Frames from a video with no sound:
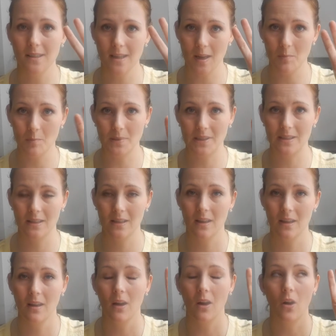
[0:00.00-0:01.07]
tips
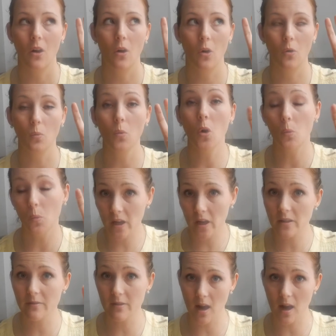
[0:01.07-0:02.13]
on what
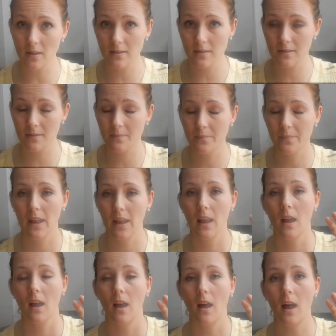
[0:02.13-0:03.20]
worked for us
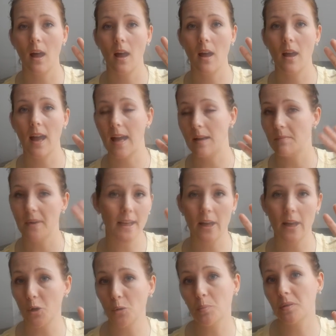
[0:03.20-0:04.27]
and may
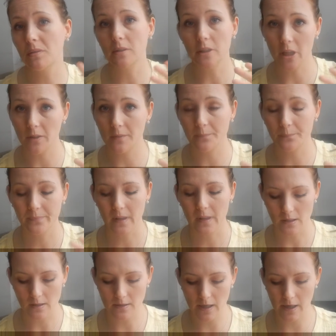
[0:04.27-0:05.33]
help you.
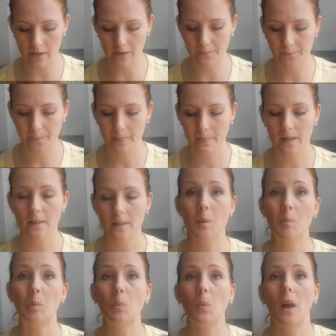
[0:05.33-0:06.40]
So
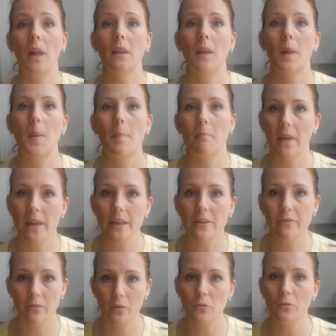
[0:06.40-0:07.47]
number 1, make
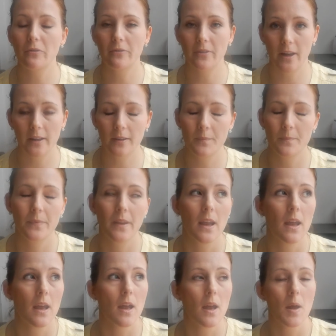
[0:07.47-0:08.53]
food fun.
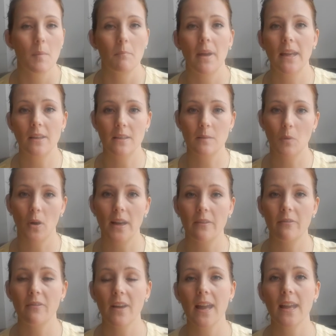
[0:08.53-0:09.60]
Make a
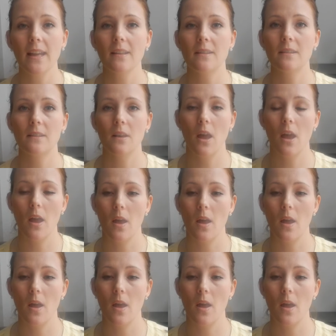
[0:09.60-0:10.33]
smiley face